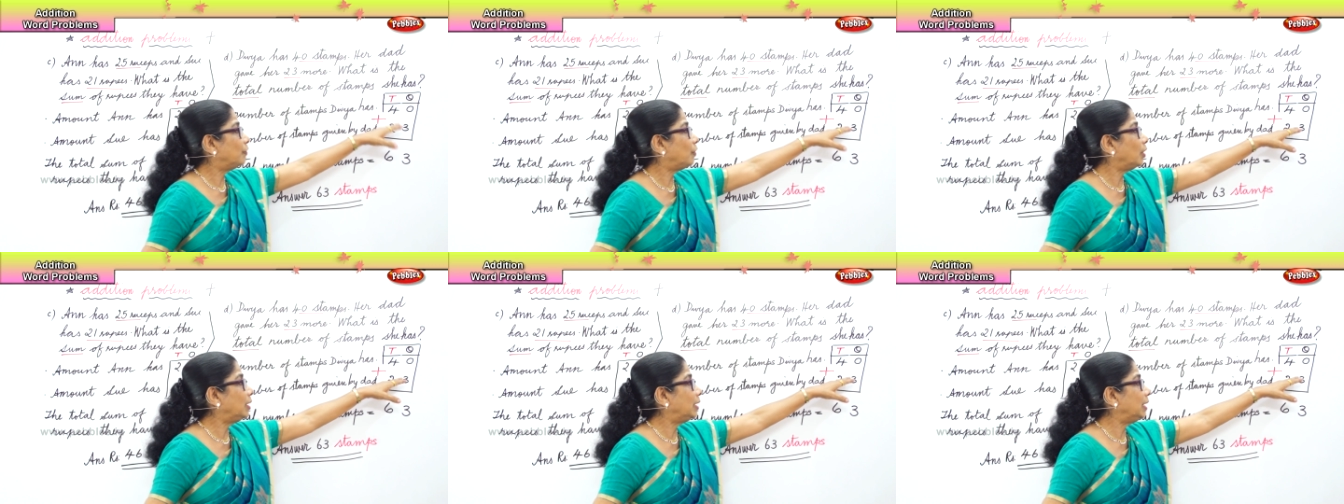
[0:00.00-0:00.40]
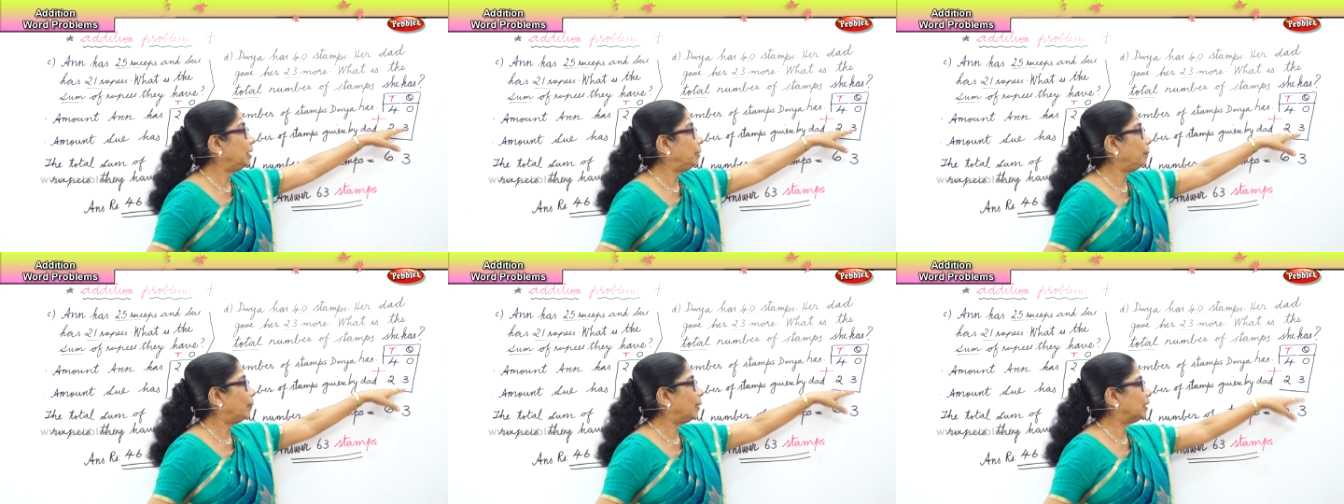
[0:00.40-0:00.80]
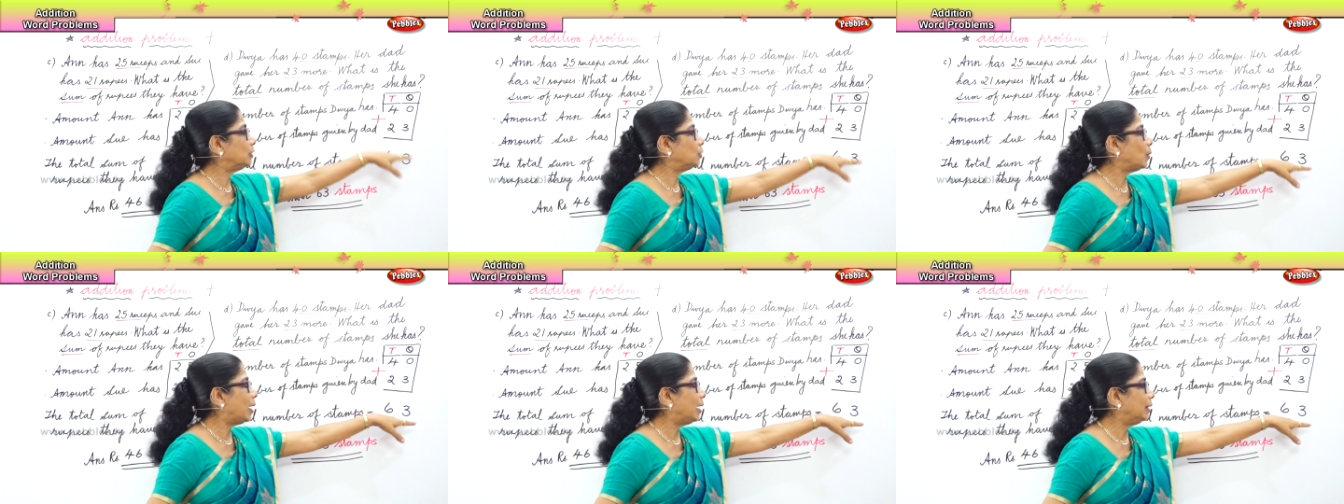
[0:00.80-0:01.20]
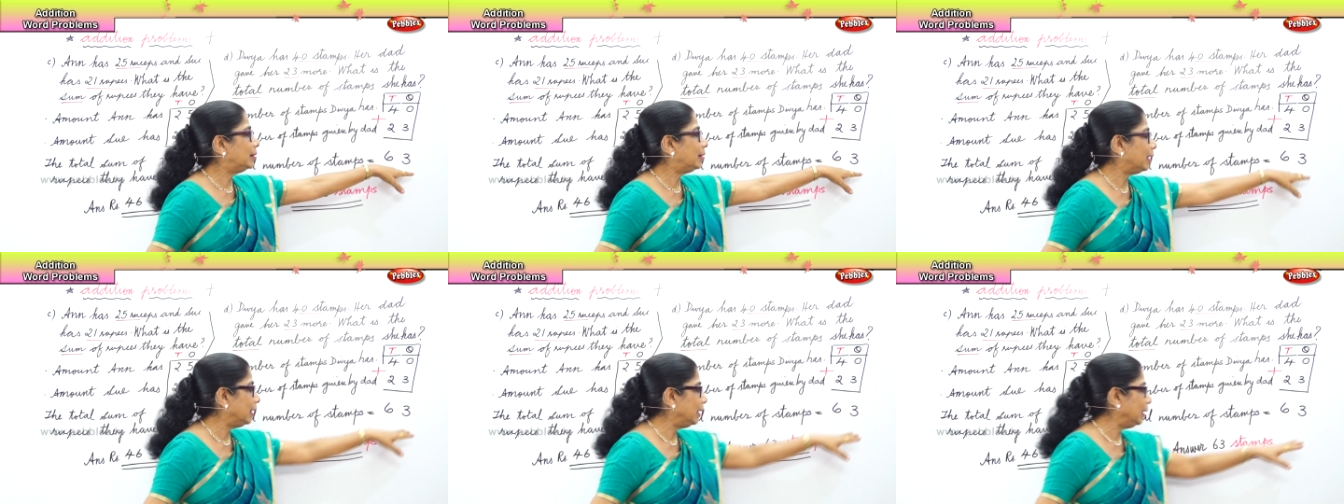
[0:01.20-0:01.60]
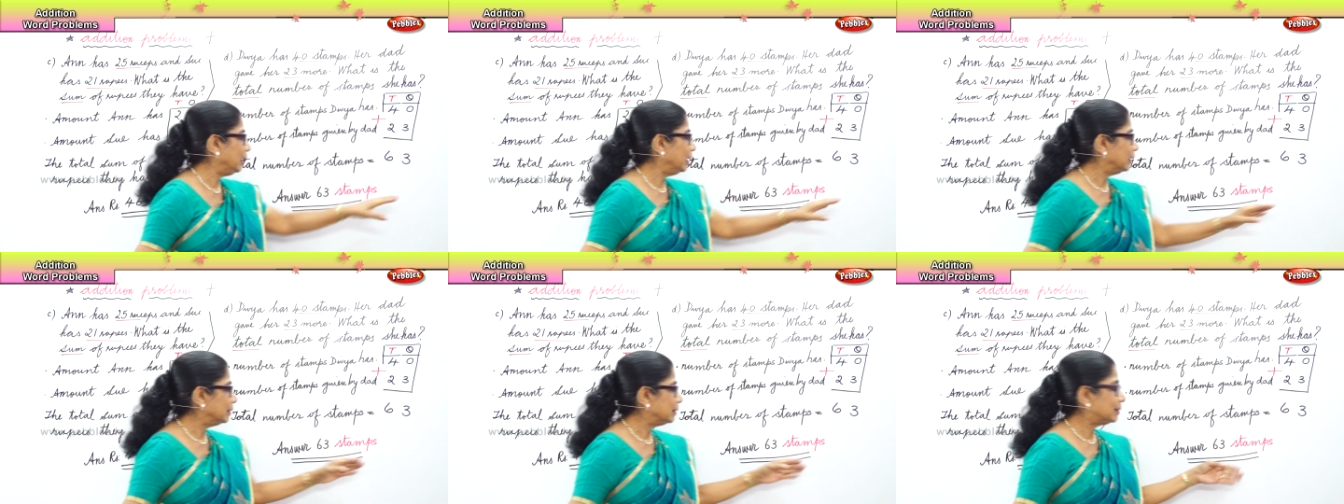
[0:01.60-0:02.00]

40 plus 23,